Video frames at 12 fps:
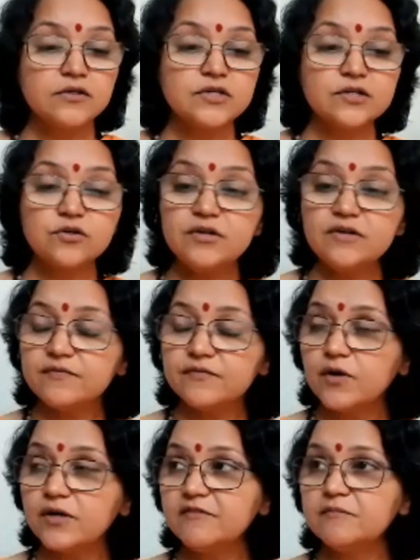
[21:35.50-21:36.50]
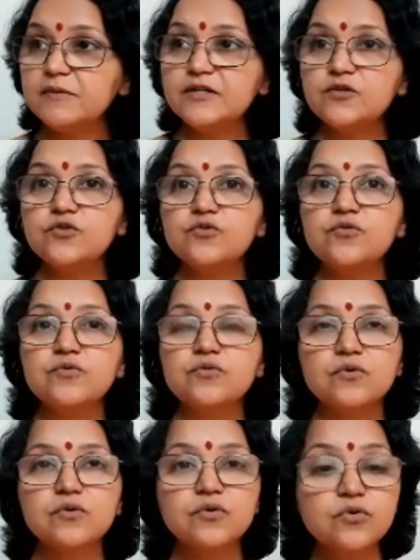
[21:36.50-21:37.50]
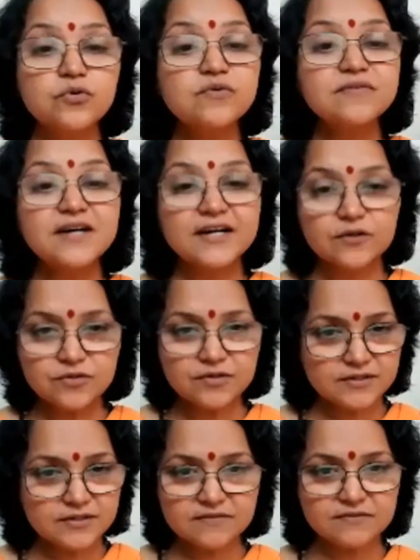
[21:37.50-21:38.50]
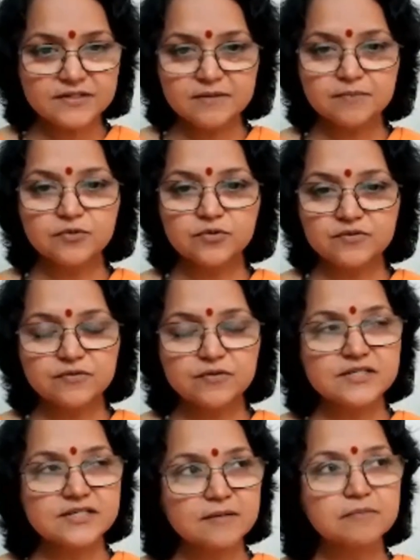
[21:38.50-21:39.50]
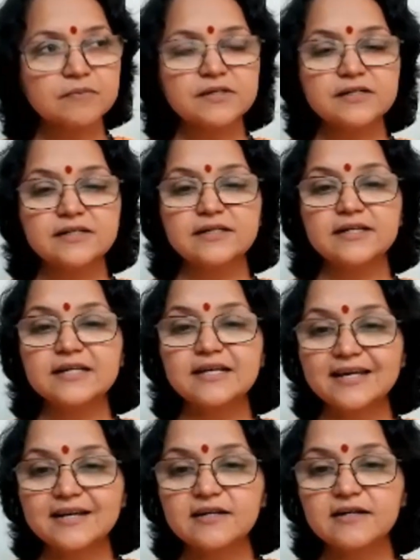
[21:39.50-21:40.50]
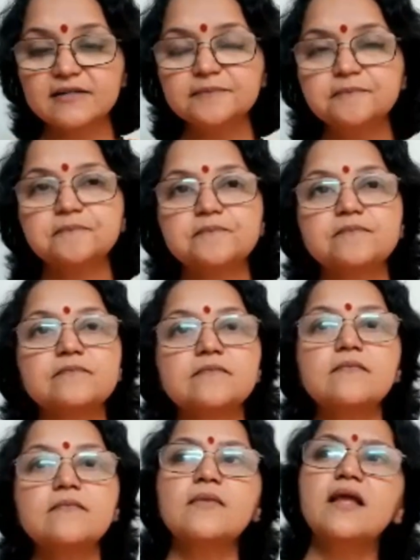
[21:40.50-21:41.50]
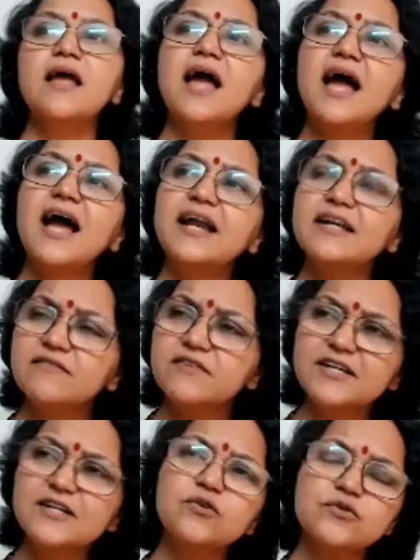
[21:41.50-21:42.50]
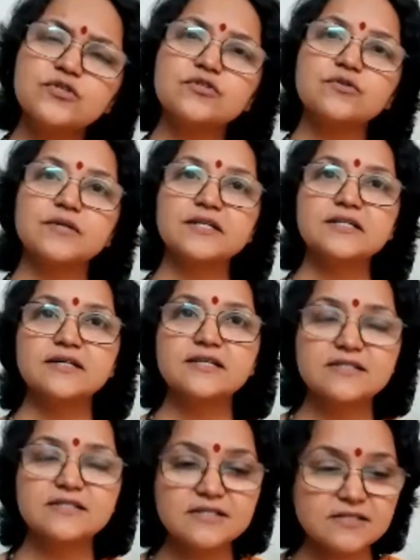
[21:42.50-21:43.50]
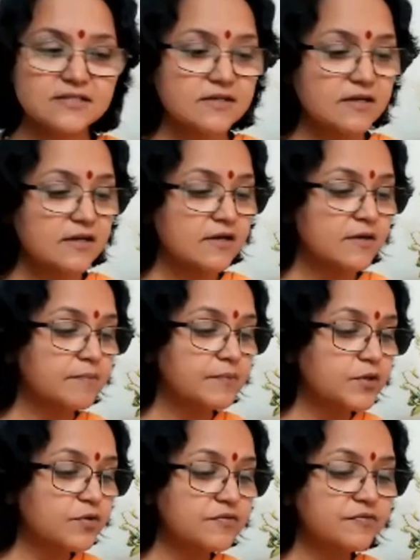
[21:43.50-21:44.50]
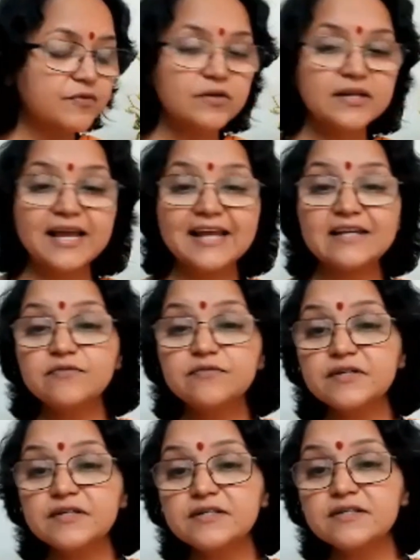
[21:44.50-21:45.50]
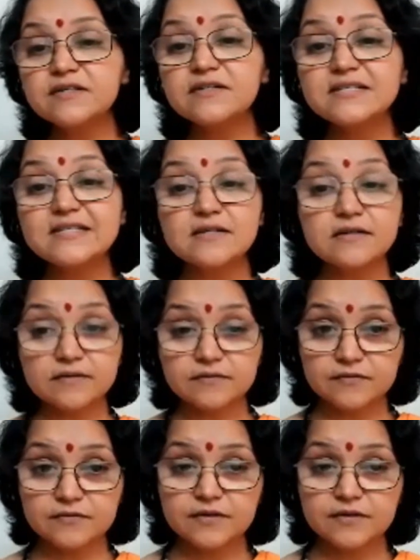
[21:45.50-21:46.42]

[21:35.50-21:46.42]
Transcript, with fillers: So I don't know if you all have been to Guru Vayur, is a very beautiful temple in Kerala and very close to it is this beautiful elephant reserve.